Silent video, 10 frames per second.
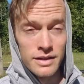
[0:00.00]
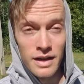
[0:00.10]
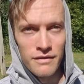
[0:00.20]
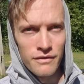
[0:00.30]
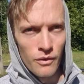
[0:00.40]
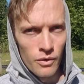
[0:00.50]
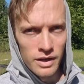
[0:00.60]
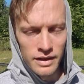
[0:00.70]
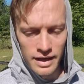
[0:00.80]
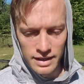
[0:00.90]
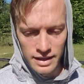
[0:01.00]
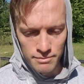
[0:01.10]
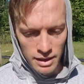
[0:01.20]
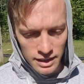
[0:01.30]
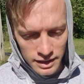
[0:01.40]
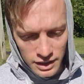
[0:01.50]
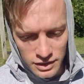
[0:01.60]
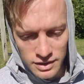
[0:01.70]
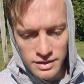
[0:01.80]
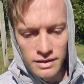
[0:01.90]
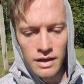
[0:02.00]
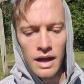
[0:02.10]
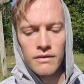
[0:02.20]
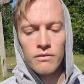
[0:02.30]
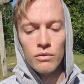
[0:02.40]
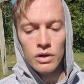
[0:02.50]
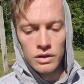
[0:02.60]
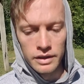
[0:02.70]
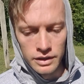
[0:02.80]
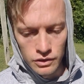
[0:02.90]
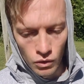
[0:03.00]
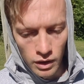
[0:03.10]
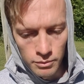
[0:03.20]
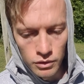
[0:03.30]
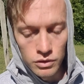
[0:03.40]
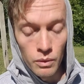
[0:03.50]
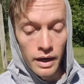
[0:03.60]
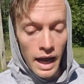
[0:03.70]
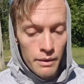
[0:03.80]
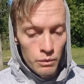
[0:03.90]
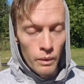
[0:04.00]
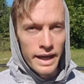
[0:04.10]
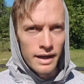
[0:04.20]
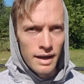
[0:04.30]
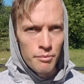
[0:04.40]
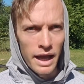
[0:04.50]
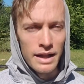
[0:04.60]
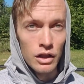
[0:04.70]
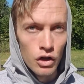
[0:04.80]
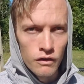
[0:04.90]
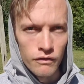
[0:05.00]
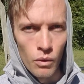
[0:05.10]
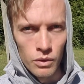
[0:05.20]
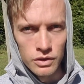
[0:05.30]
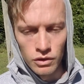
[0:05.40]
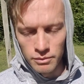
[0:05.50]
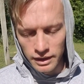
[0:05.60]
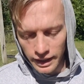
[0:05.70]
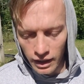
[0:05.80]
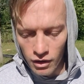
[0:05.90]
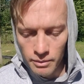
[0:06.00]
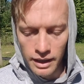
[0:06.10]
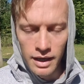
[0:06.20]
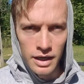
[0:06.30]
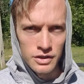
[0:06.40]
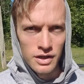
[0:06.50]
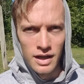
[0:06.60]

day 40 that the meditations got really enjoyable, to where I would wake up and look forward to it, be like, oh my gosh,